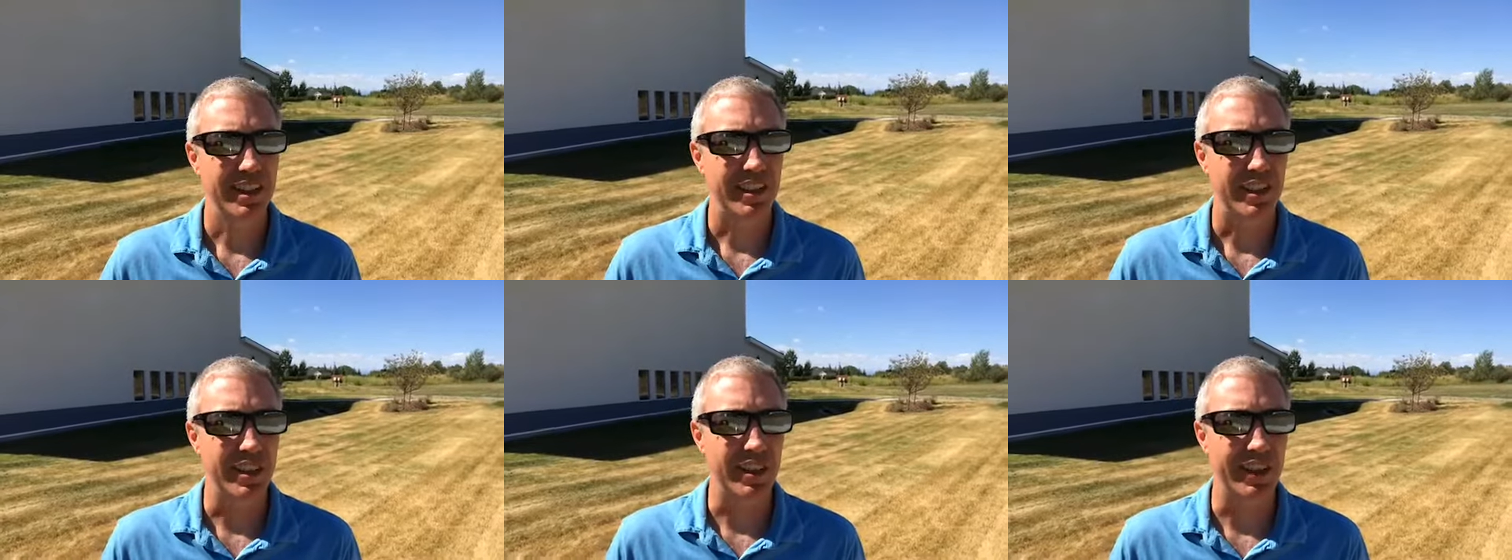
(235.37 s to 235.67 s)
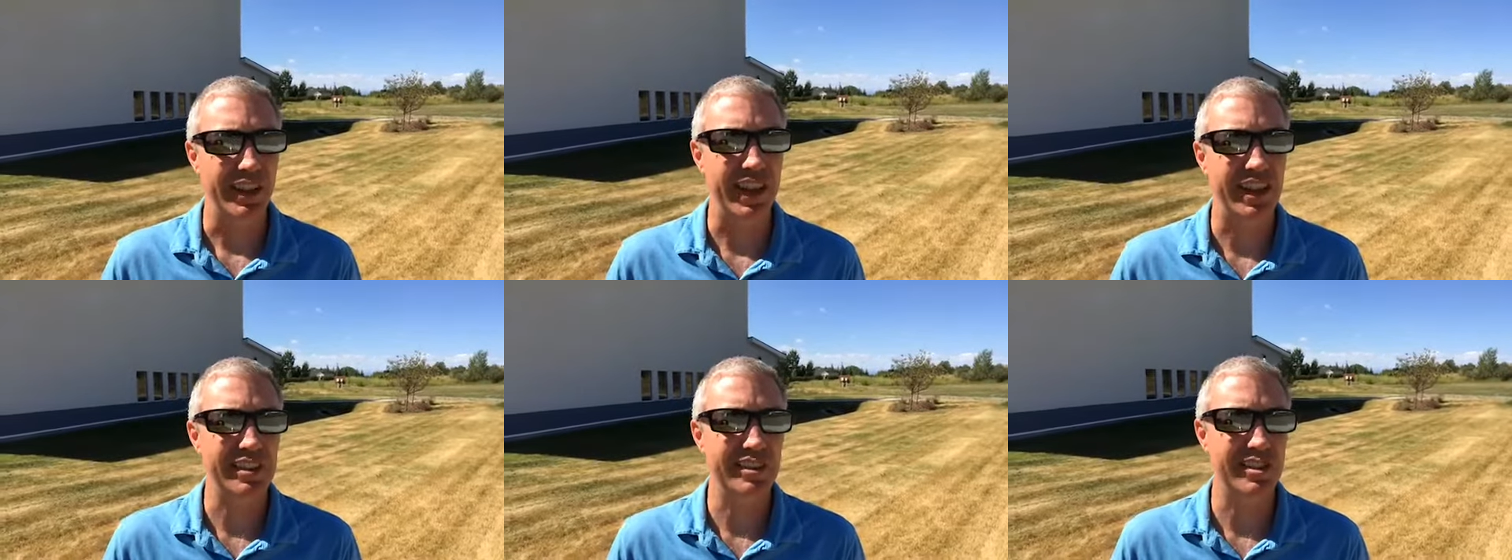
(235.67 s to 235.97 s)
the
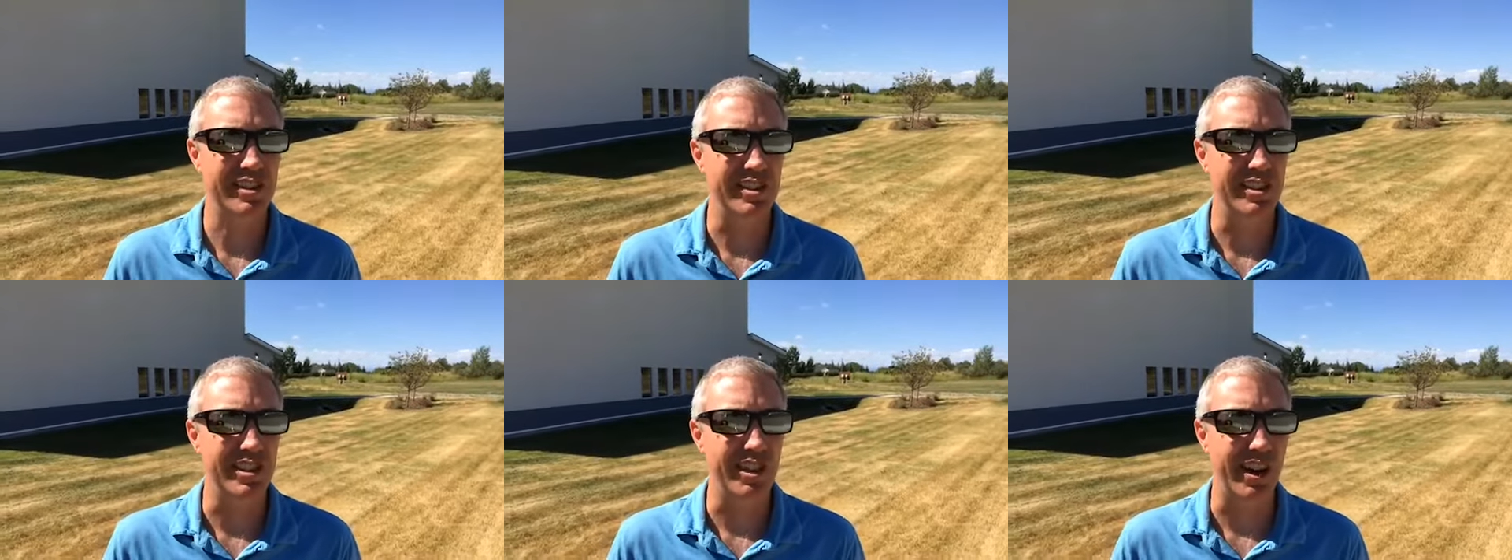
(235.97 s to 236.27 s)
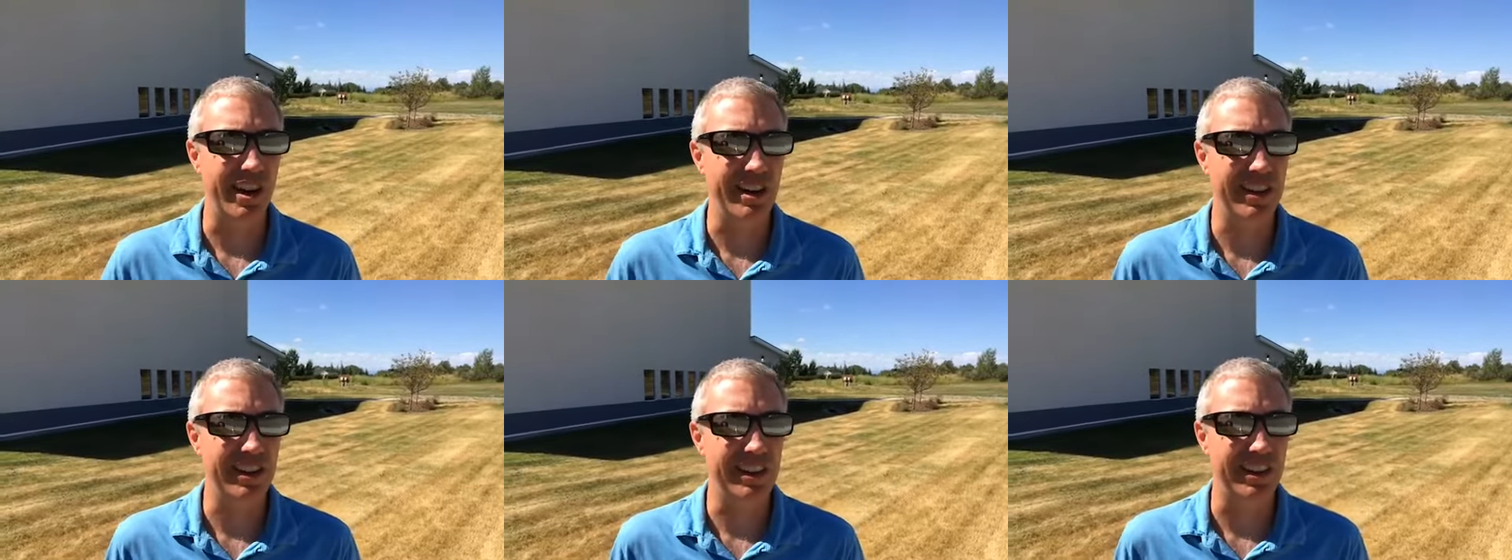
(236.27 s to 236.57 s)
less
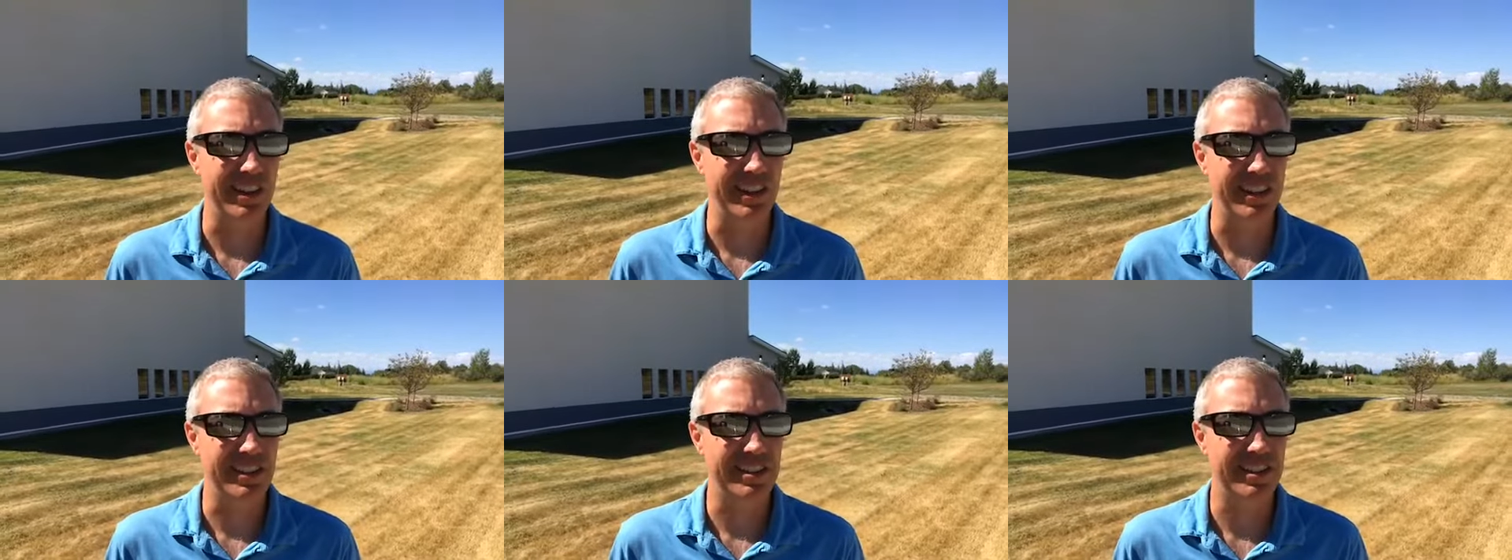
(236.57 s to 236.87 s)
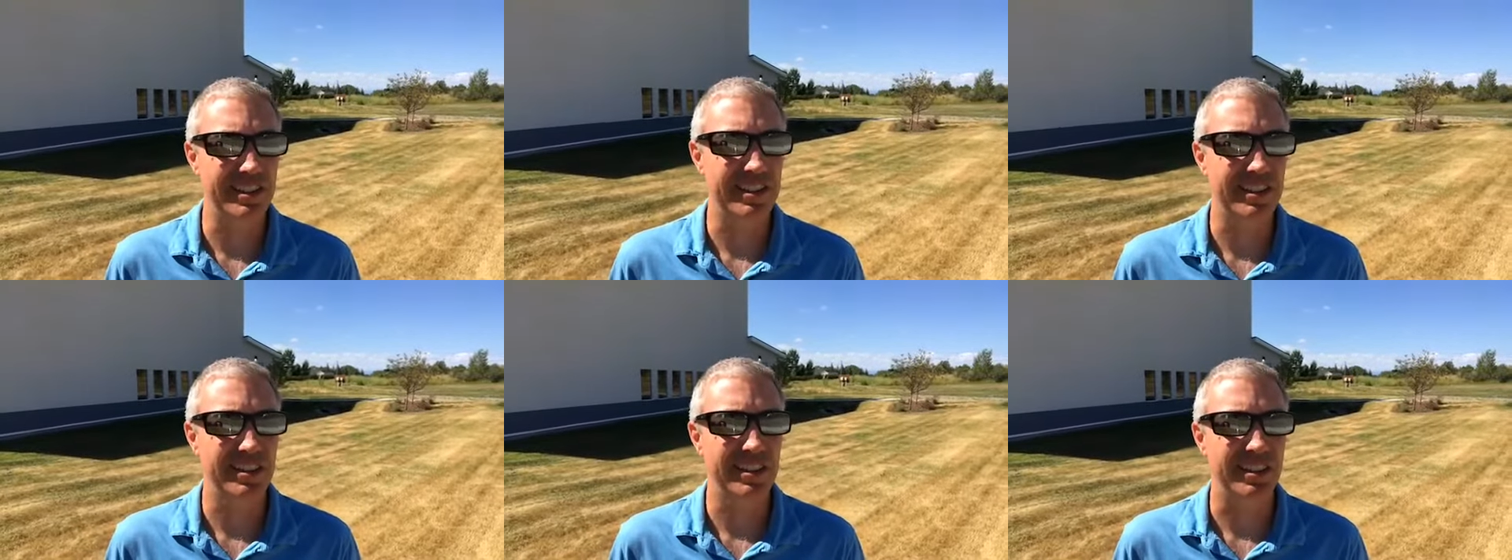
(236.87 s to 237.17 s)

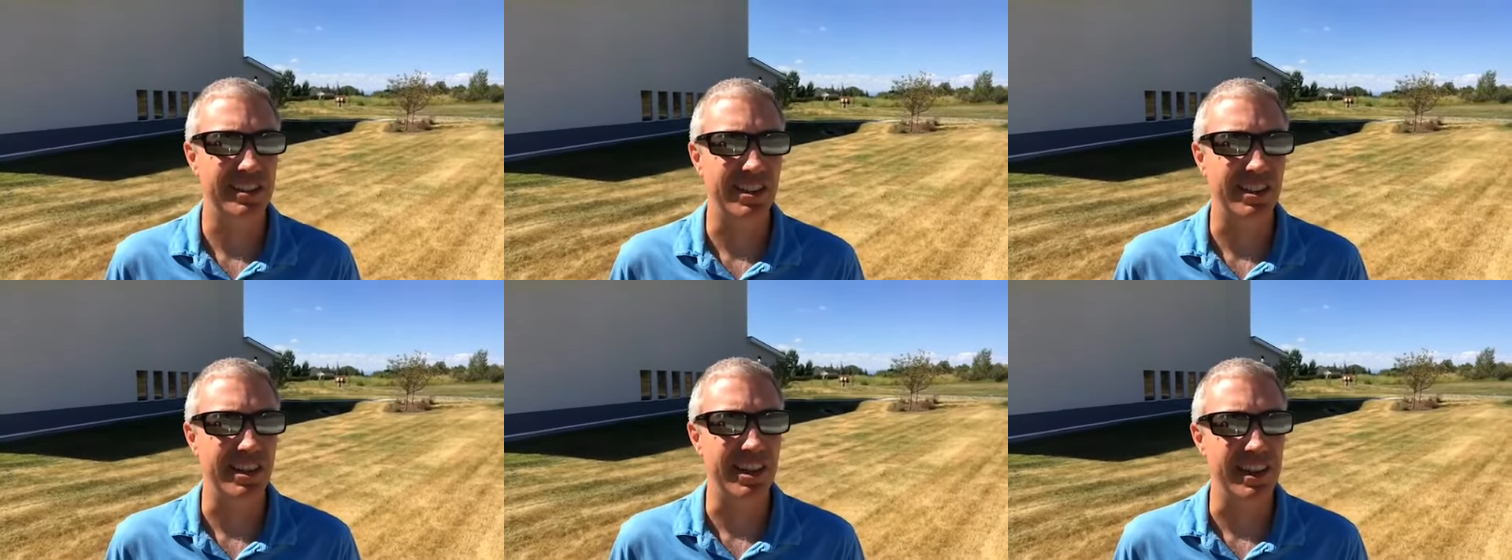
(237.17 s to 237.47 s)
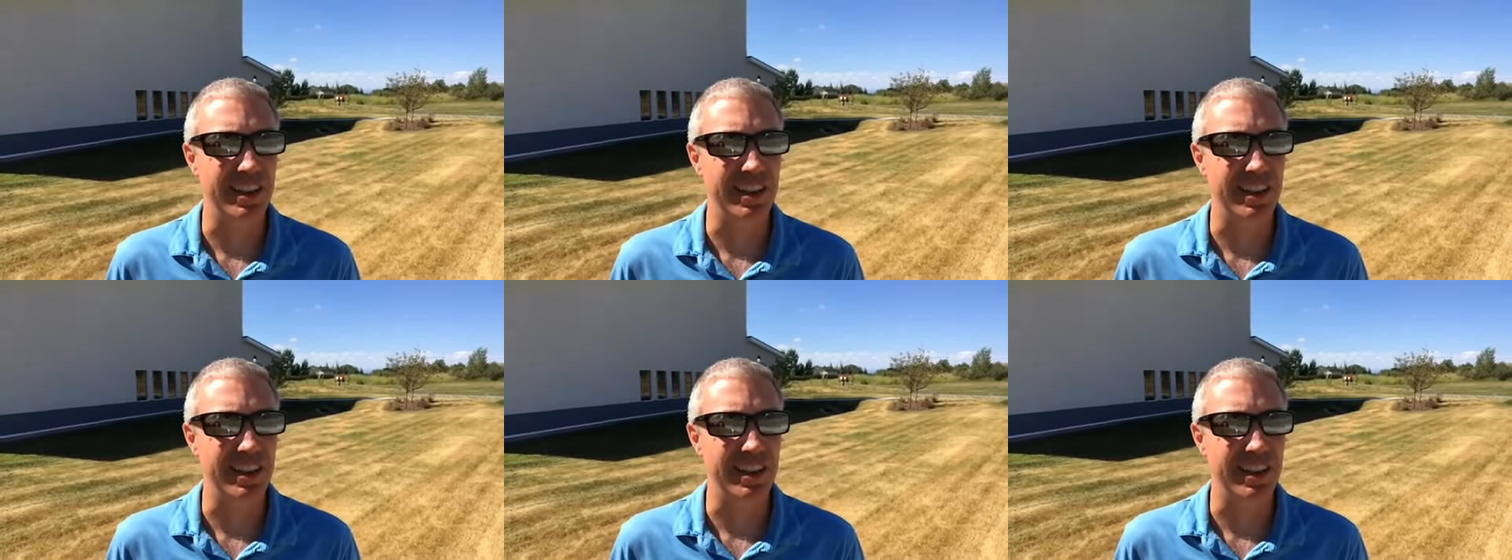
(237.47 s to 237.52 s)
darkness there